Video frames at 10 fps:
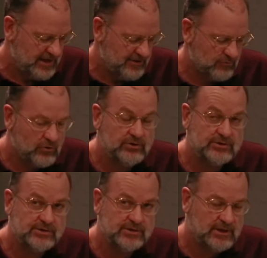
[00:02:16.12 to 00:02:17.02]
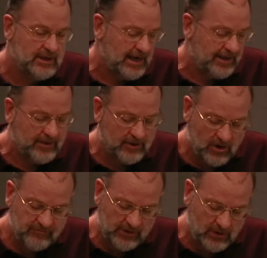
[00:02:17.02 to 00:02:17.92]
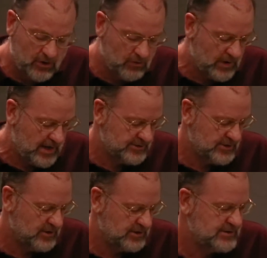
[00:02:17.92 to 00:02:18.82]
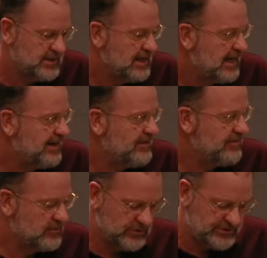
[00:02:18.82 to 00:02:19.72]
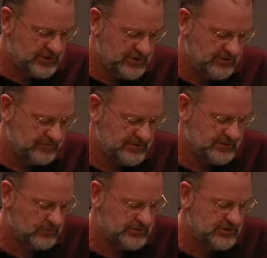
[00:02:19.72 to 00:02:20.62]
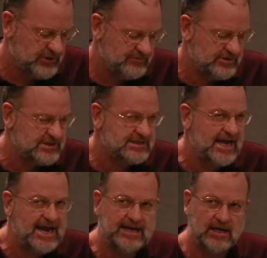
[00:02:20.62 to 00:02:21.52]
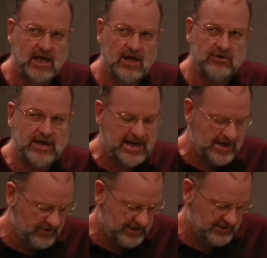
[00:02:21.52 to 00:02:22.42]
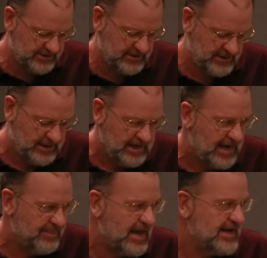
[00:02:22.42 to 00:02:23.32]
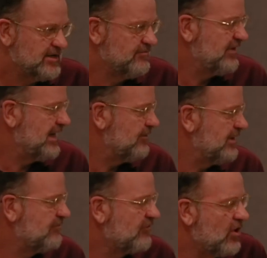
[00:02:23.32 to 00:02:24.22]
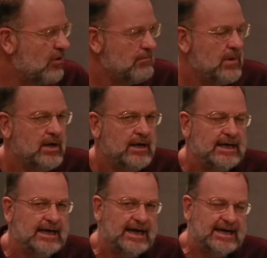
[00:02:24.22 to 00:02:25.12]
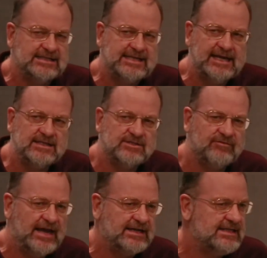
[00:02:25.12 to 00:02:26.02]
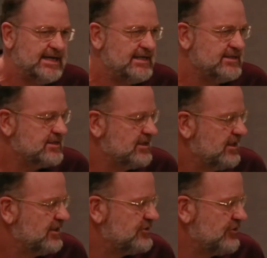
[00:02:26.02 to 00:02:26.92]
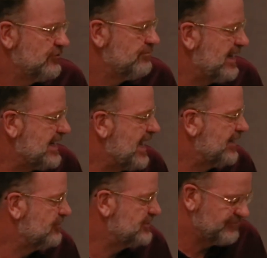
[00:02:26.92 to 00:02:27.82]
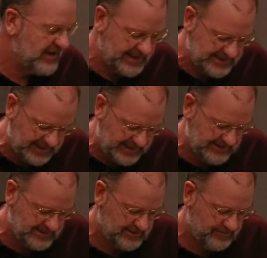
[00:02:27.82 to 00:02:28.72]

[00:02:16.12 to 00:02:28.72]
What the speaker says: the routes, and they're often along roadsides. And then the reserves. The reserves are standalone areas, and they can vary from tens of hectares to many hundreds of hectares.